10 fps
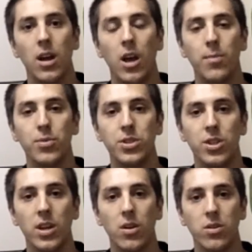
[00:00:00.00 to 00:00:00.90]
I
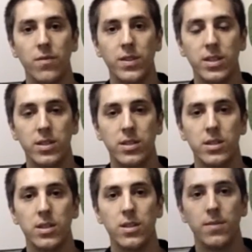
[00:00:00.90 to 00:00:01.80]
appreciate all your visits.
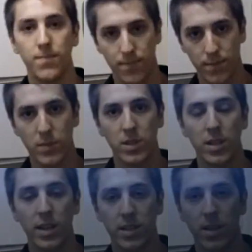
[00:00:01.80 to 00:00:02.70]
See you next